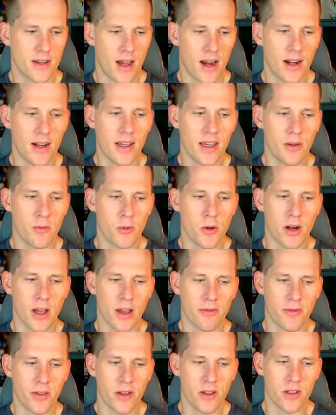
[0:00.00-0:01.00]
of get what
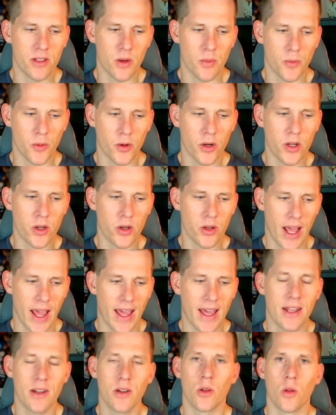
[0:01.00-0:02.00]
I feel is a pretty good
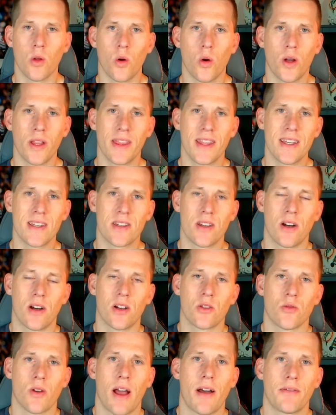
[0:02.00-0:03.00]
handle on this
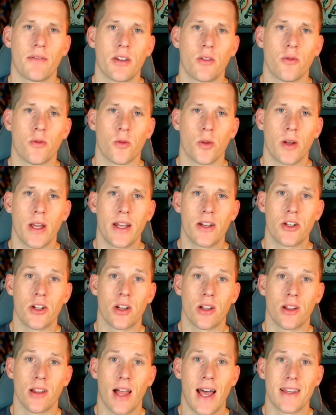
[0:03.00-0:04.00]
undrafted free
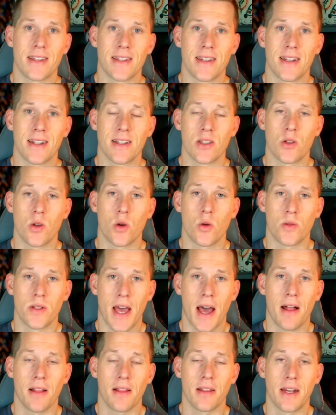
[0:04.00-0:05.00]
agent class in its
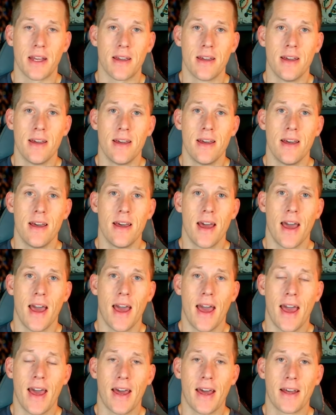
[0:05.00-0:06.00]
totality.
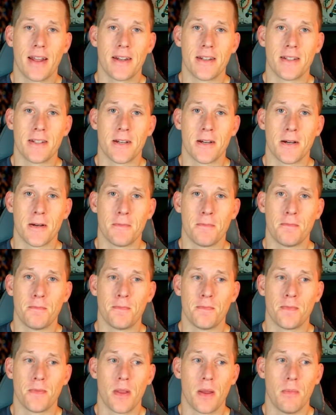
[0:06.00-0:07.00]
And
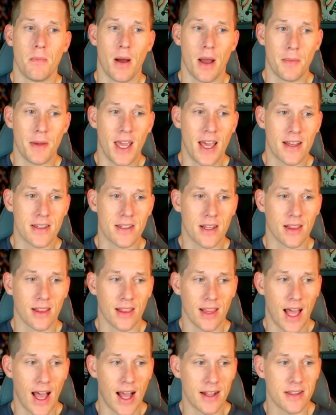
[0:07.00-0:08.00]
Miami has a
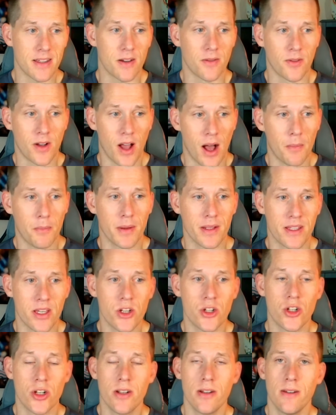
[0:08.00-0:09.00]
lot of
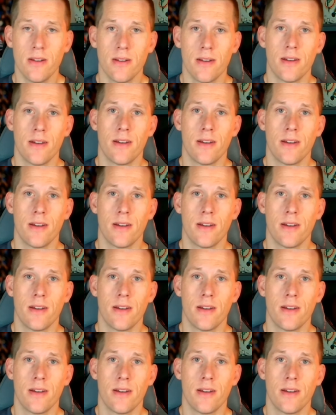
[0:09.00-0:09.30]
competition